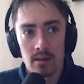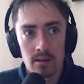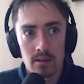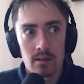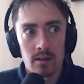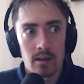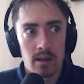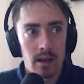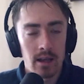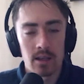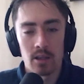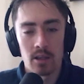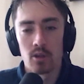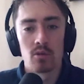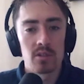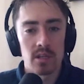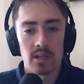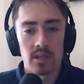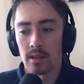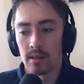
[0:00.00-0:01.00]
and
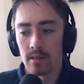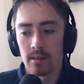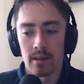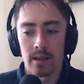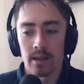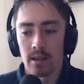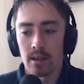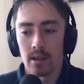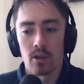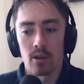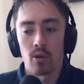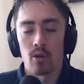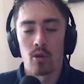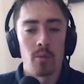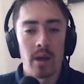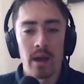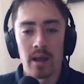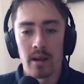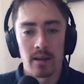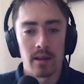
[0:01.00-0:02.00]
using like your
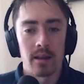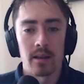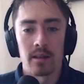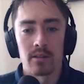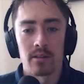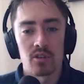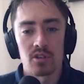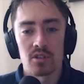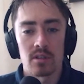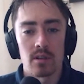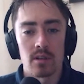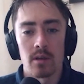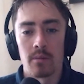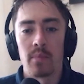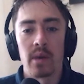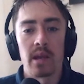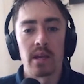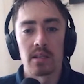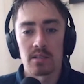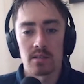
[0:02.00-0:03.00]
humanity and just a
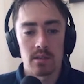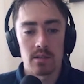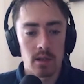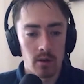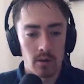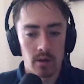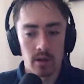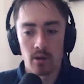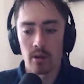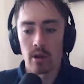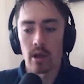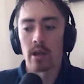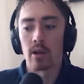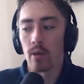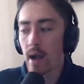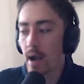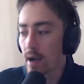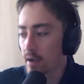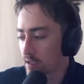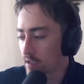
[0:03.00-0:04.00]
base,
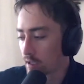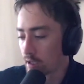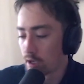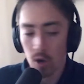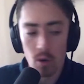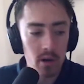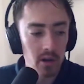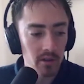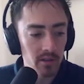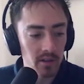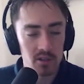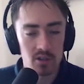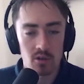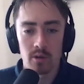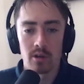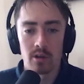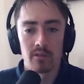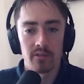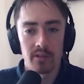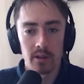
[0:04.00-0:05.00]
interacting, knowing things are
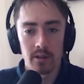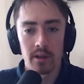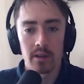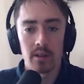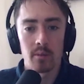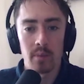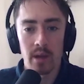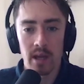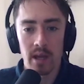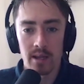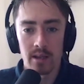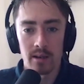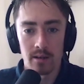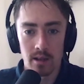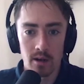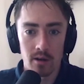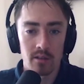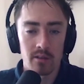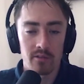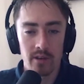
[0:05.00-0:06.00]
real, feeling the pain.
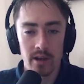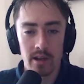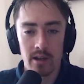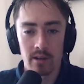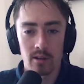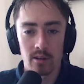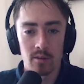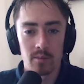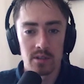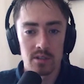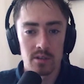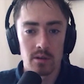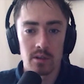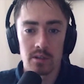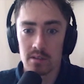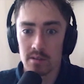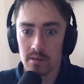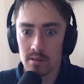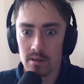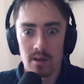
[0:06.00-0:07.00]
The Fight Club, it's
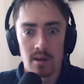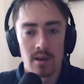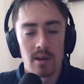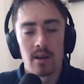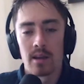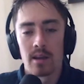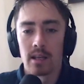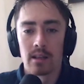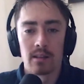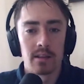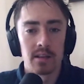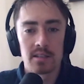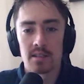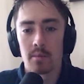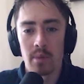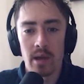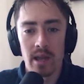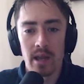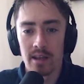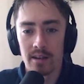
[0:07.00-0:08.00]
at least the
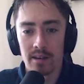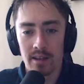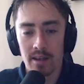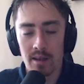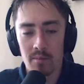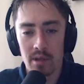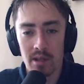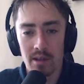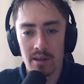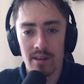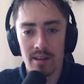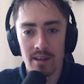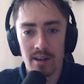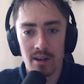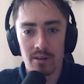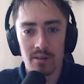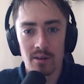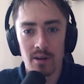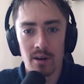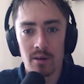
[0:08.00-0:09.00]
pain can be
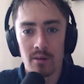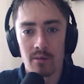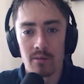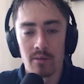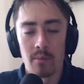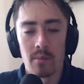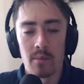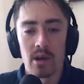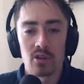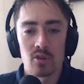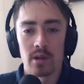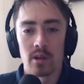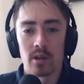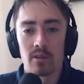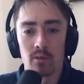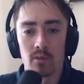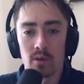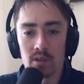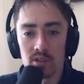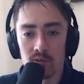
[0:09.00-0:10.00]
a measurement
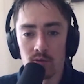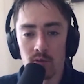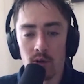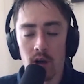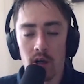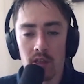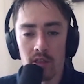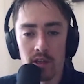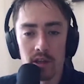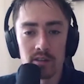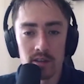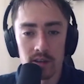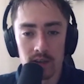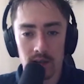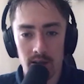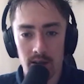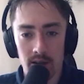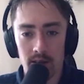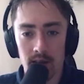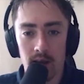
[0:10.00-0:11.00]
of what's authentic
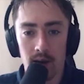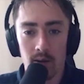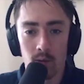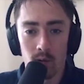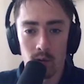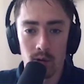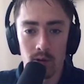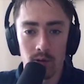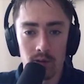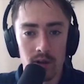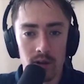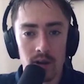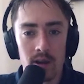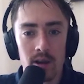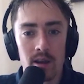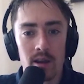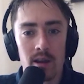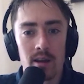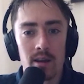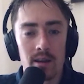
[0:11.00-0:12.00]
in that world.
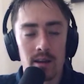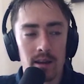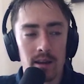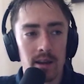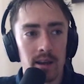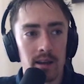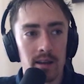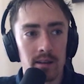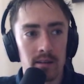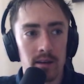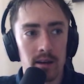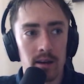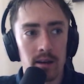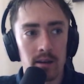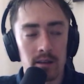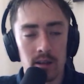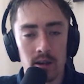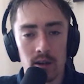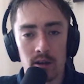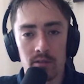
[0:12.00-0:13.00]
And
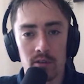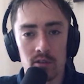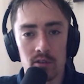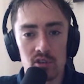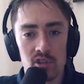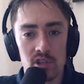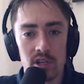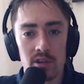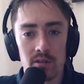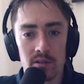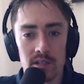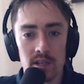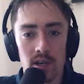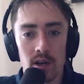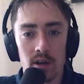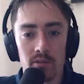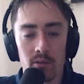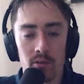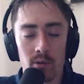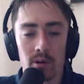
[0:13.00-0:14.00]
if you shin
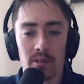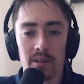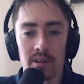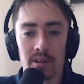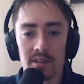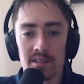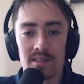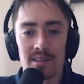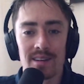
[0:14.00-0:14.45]
yourself, or at least